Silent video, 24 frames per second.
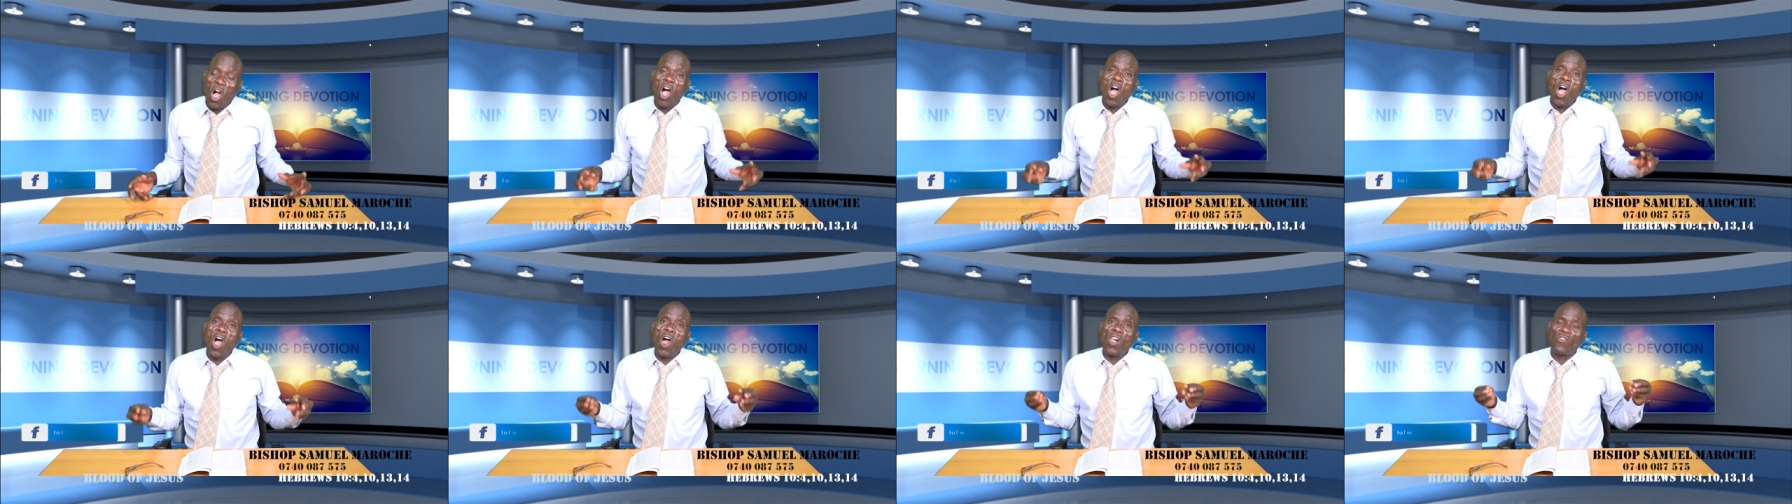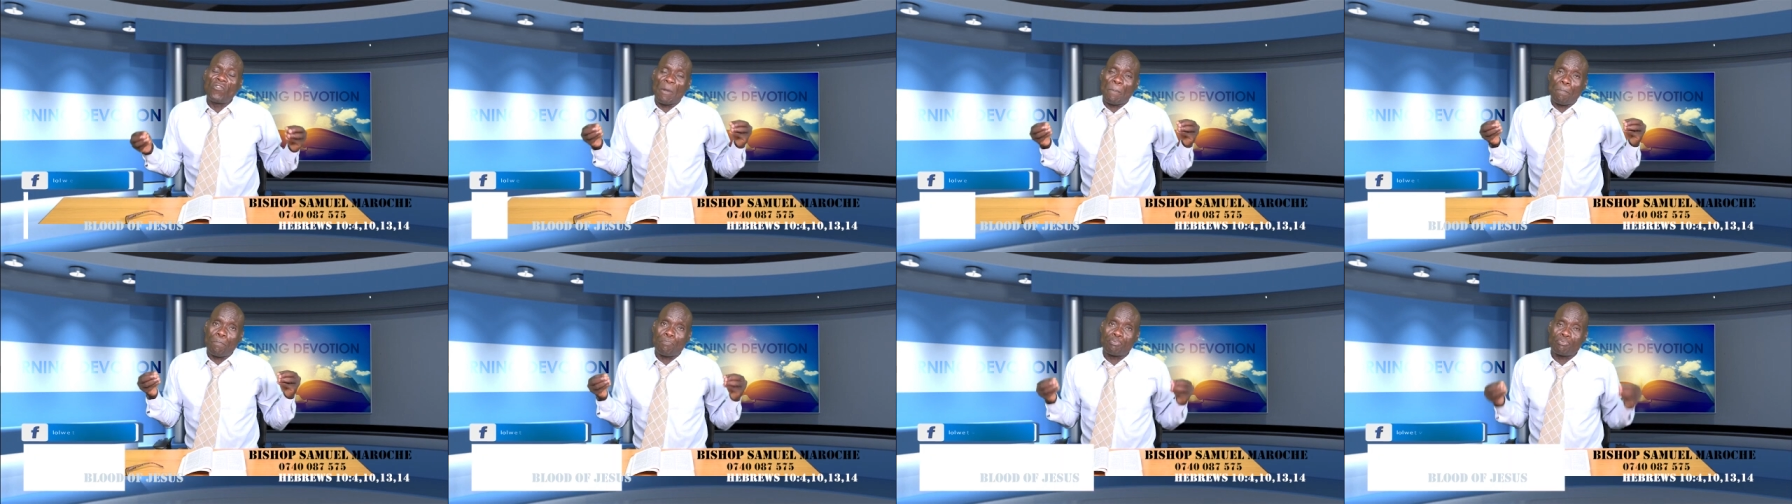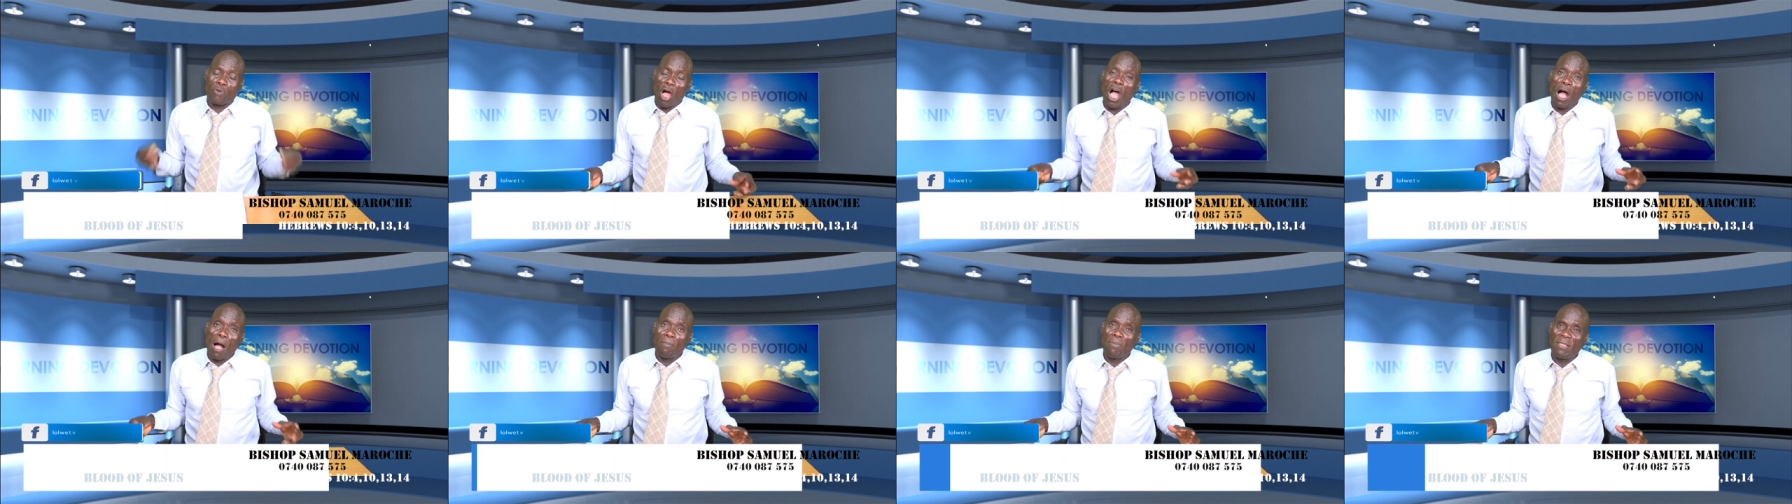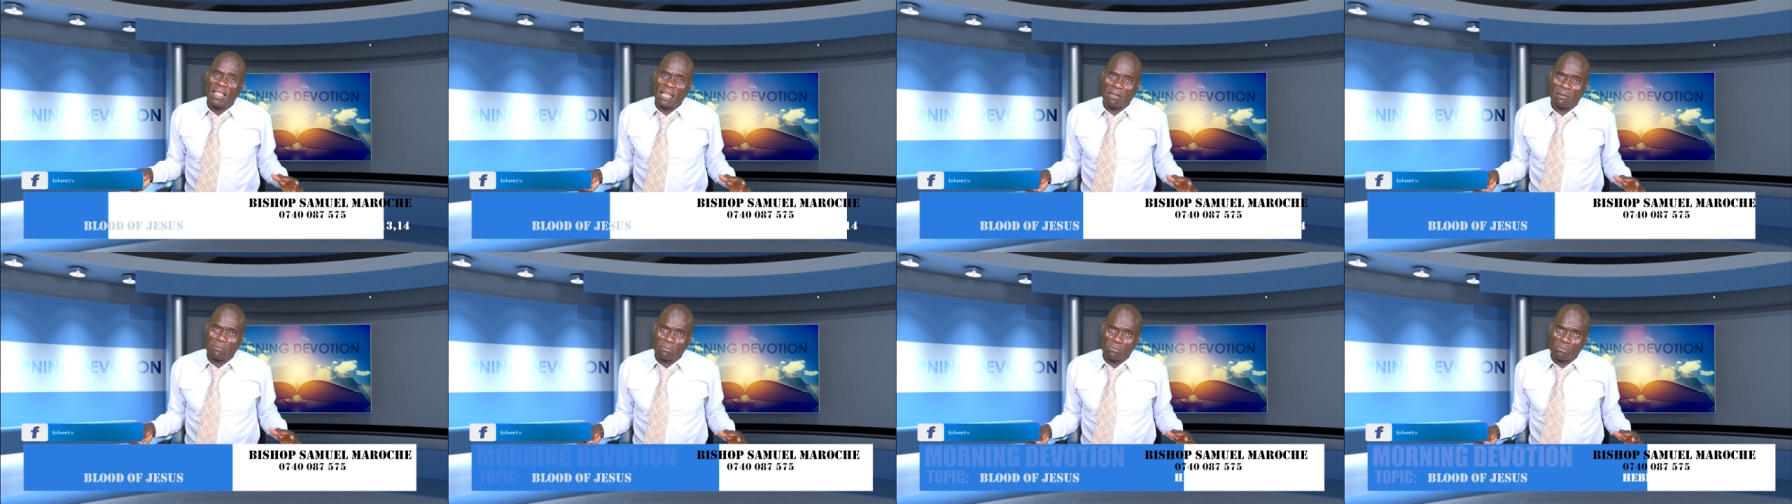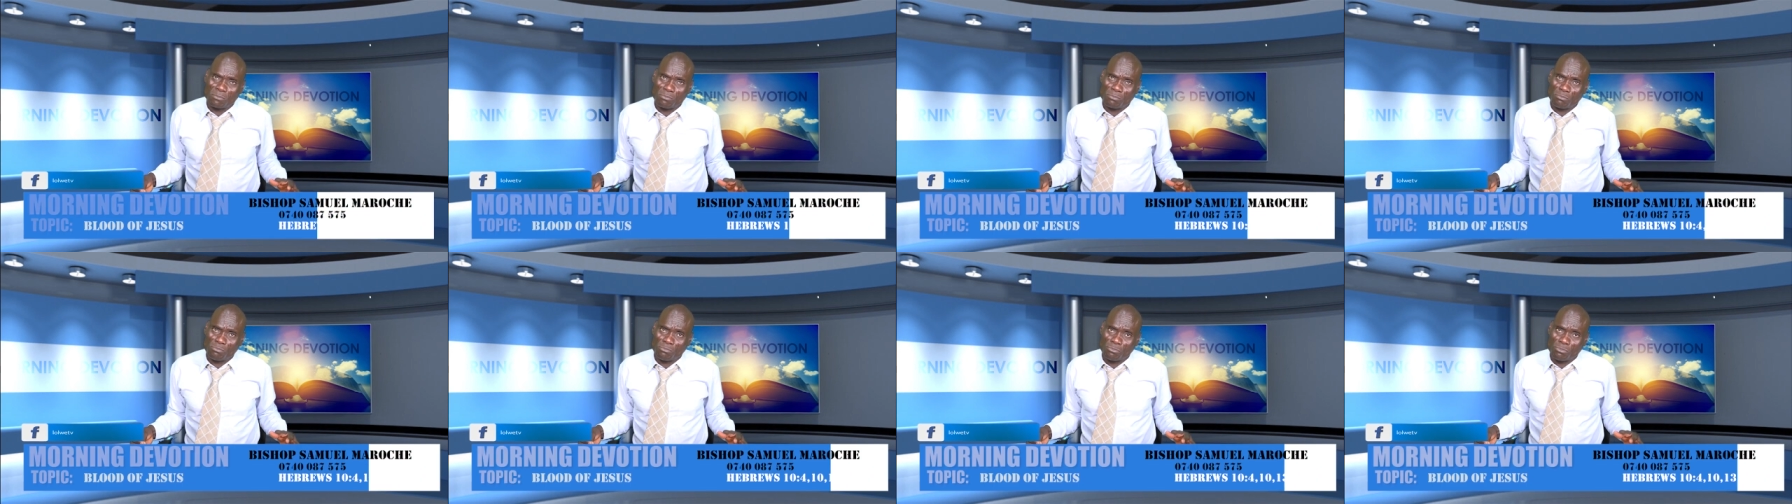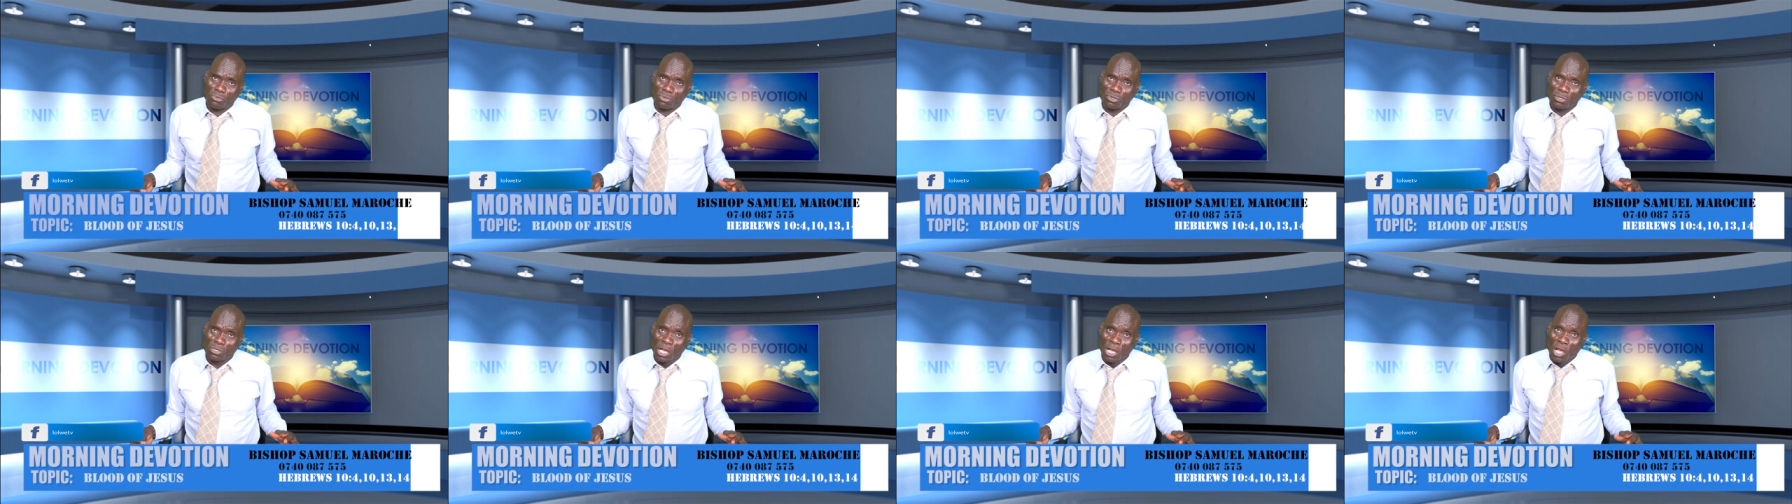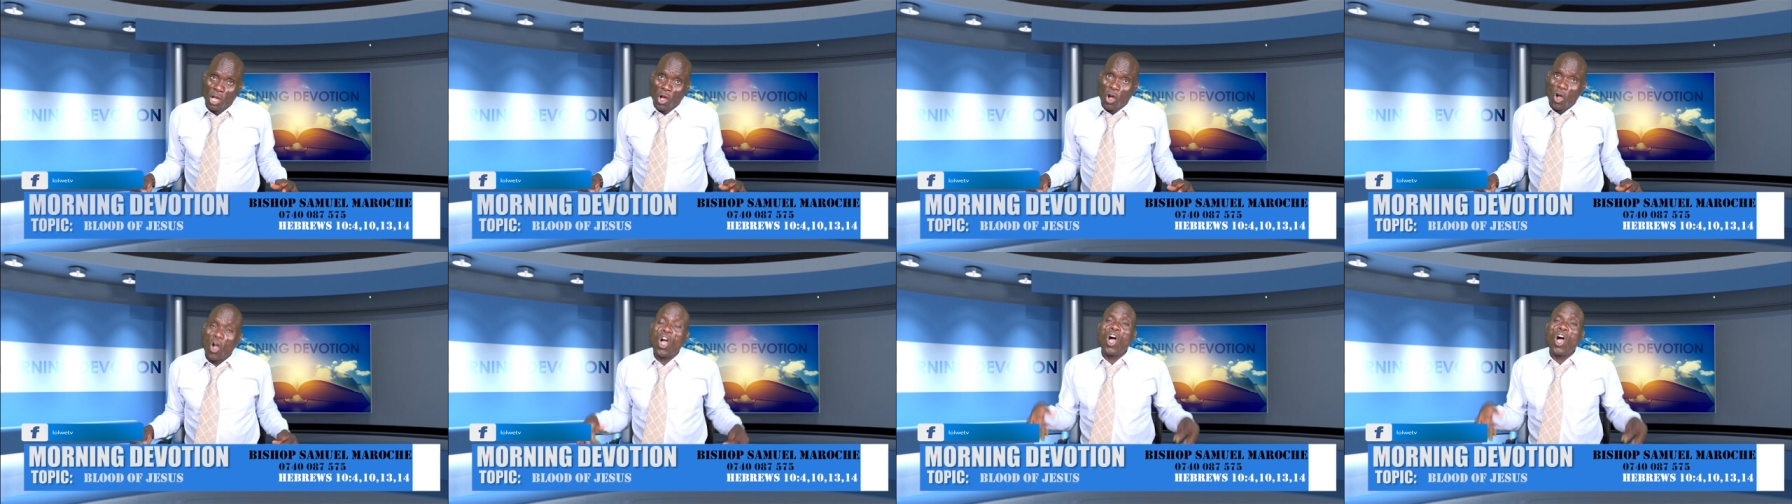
all the problems,